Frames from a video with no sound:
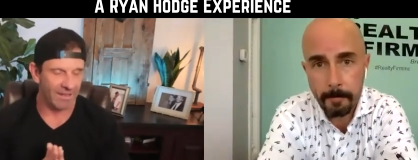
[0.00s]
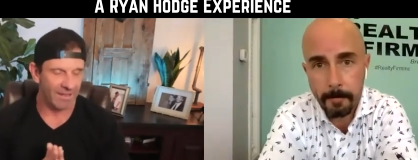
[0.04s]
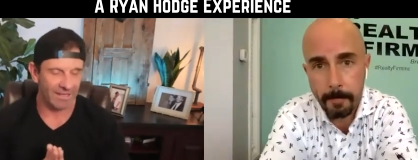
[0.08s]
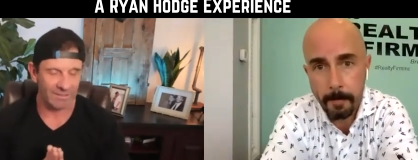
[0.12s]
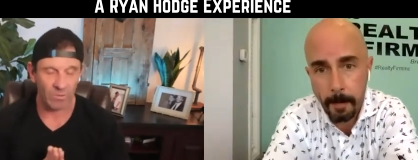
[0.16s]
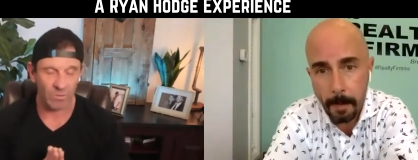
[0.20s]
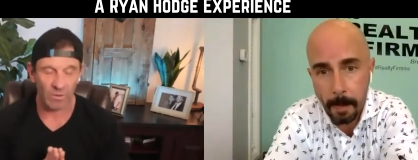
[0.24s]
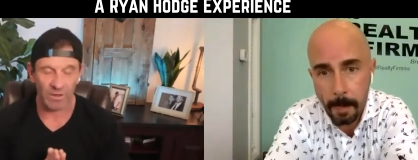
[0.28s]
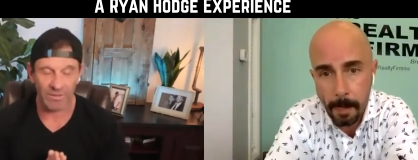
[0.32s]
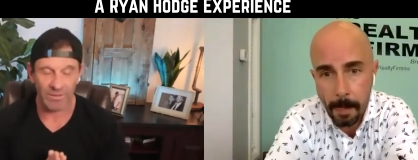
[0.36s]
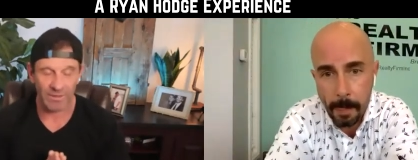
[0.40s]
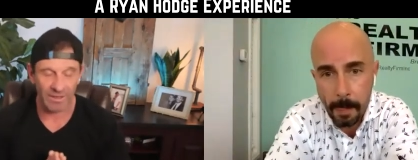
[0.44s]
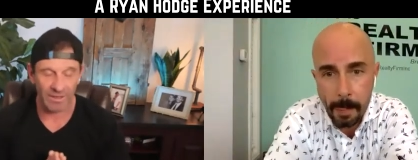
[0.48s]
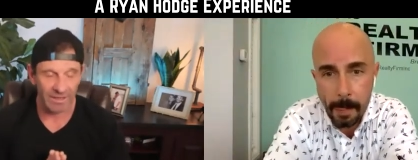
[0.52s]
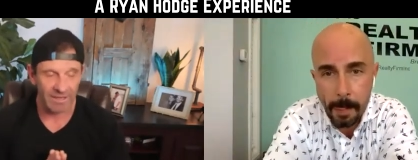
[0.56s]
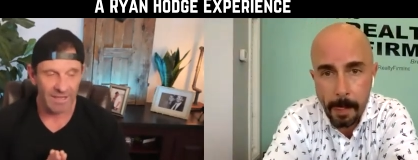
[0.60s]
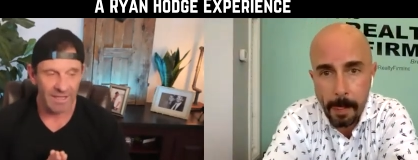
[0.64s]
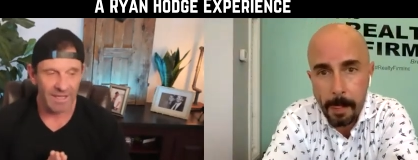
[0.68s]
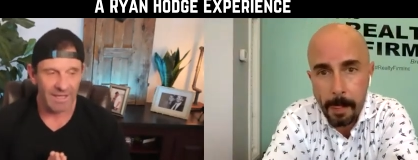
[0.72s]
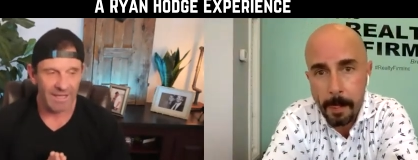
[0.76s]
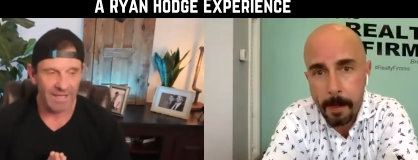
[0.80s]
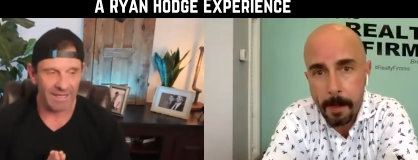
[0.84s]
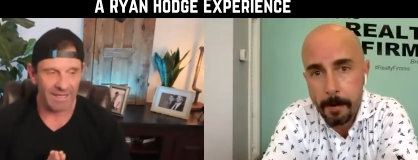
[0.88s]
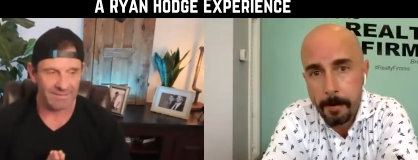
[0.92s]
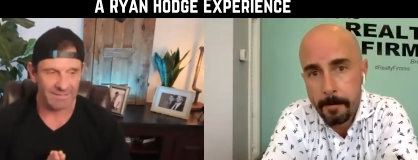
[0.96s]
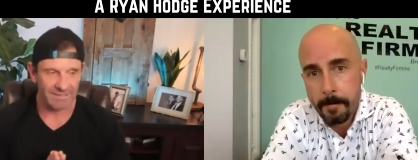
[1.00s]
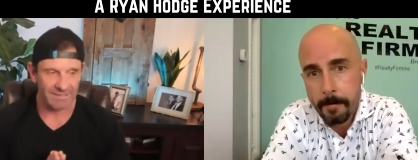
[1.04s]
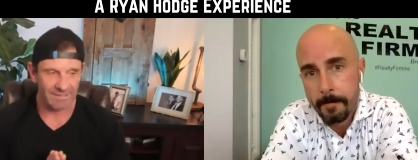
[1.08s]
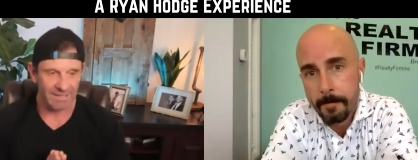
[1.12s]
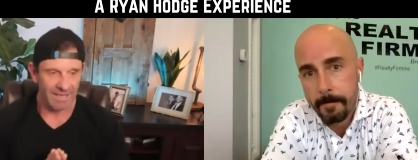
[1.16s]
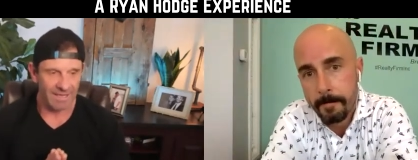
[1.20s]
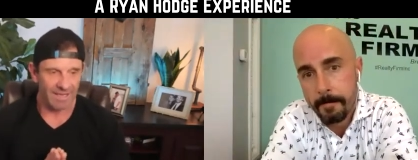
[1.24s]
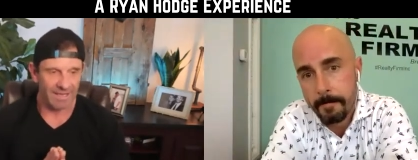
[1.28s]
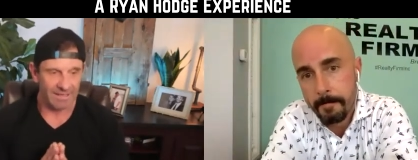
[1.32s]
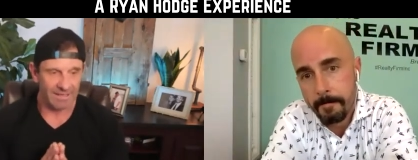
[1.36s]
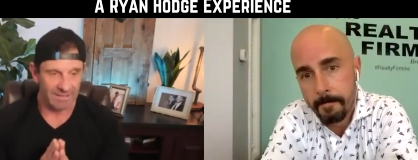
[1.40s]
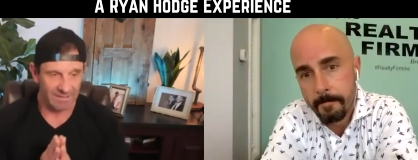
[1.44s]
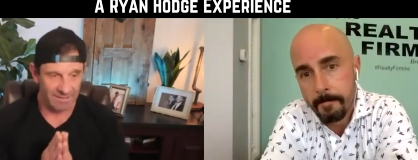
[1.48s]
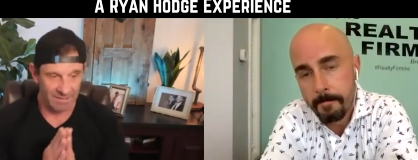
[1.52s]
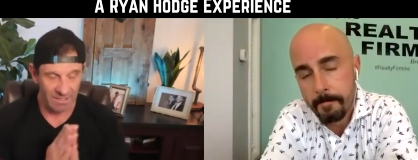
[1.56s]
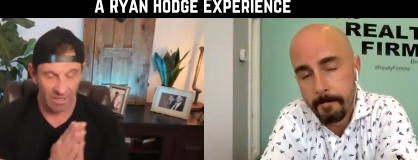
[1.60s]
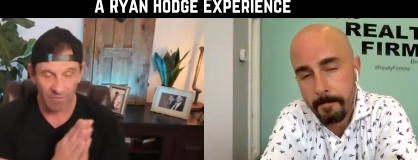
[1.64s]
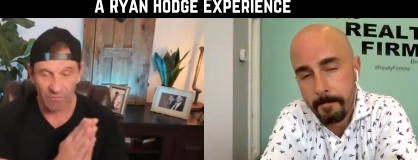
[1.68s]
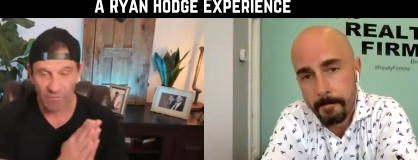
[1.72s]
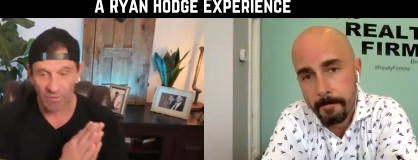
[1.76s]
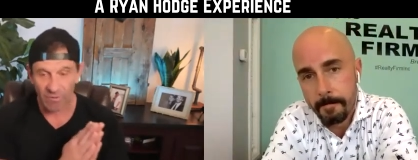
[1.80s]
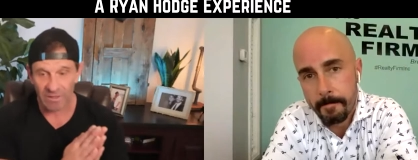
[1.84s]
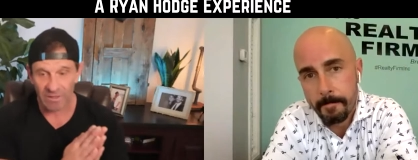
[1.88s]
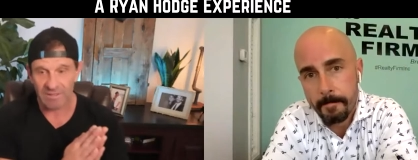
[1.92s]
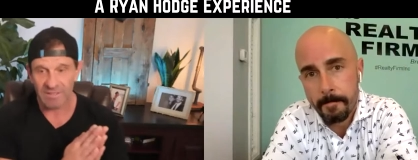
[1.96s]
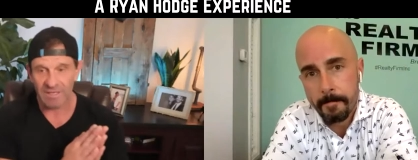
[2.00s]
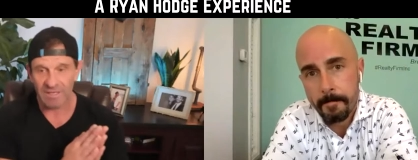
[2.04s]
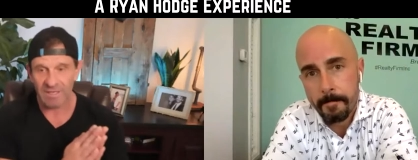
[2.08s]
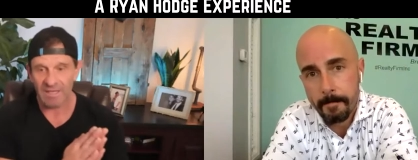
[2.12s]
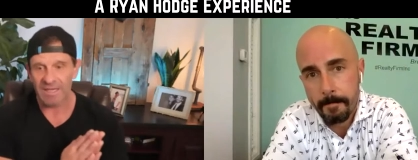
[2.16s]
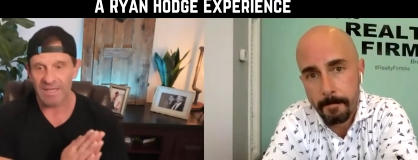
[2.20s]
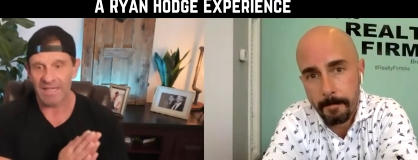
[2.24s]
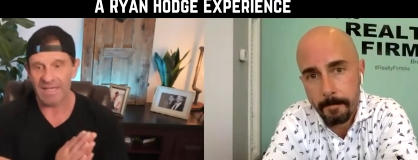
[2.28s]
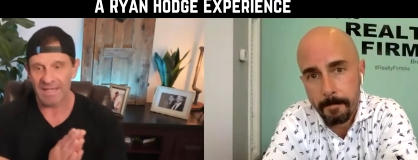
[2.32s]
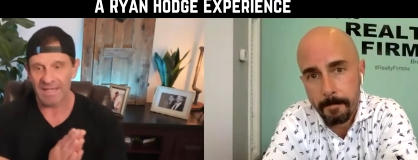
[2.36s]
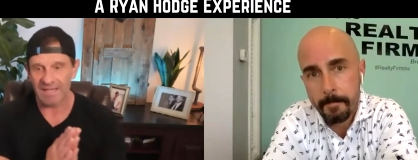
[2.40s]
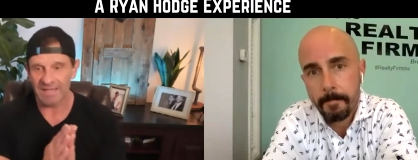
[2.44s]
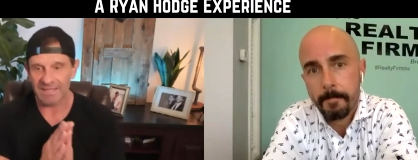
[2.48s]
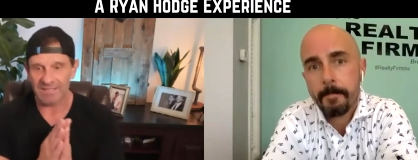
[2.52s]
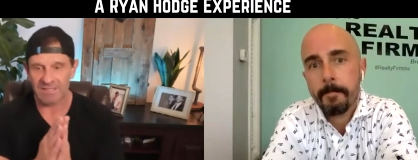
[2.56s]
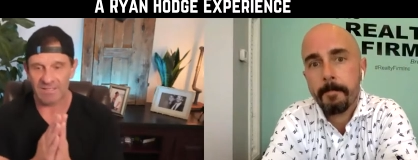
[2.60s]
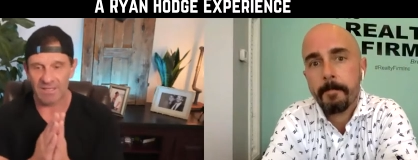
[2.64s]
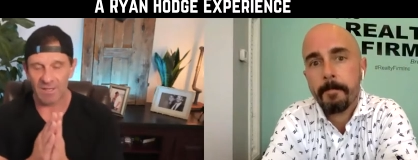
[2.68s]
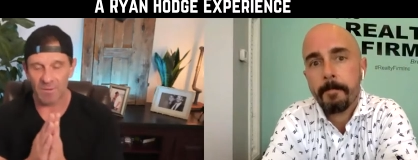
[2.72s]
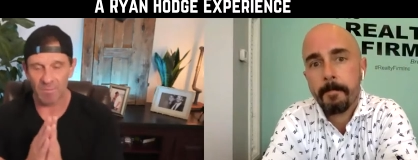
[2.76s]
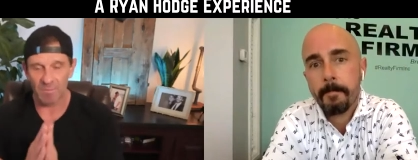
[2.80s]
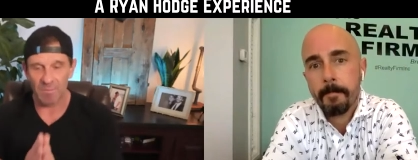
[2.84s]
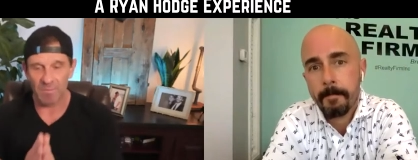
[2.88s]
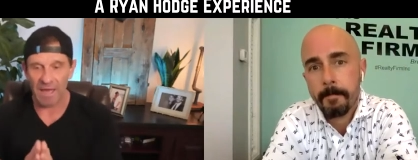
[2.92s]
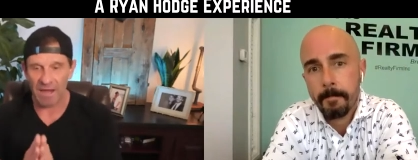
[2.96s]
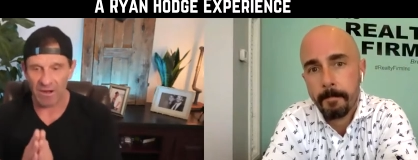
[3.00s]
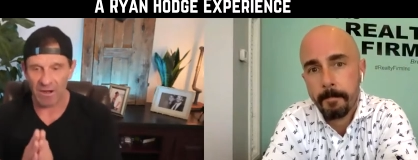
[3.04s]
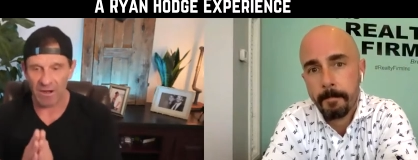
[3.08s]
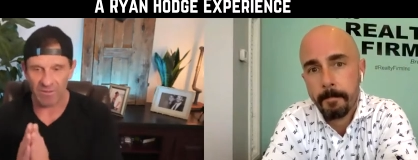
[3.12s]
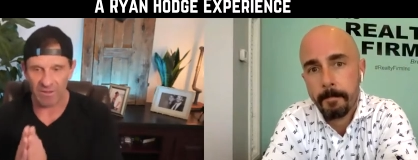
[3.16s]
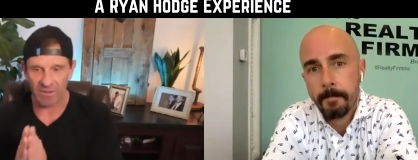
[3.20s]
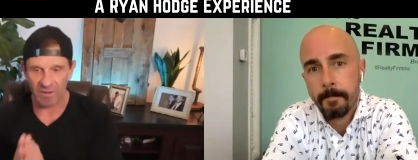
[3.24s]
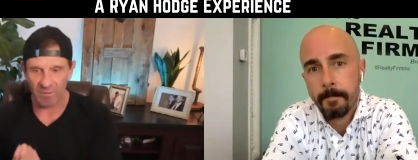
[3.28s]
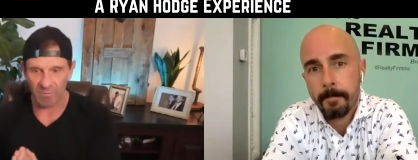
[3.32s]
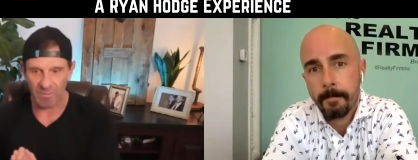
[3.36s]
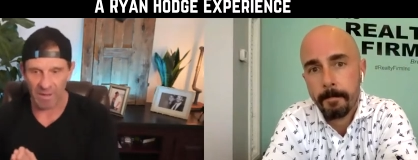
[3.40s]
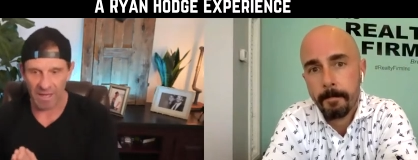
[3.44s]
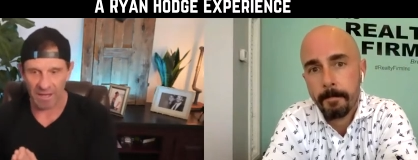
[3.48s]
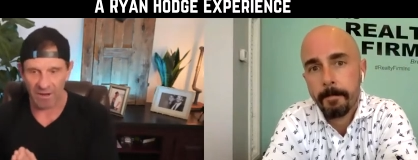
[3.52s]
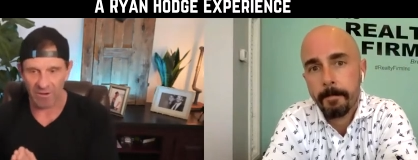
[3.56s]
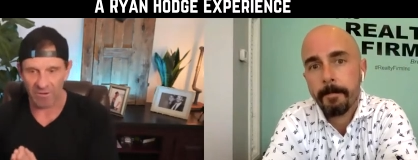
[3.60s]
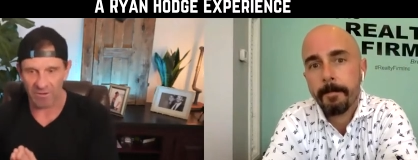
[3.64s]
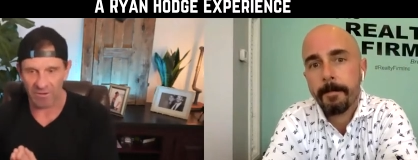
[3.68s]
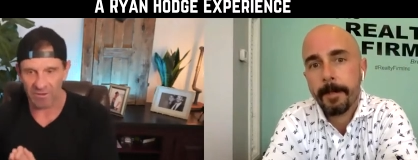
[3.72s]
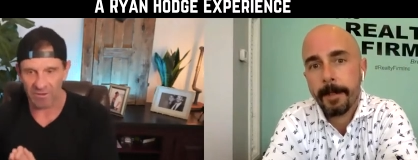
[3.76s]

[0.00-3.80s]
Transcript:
Speaker 1: that's one thing. It's different is better than better.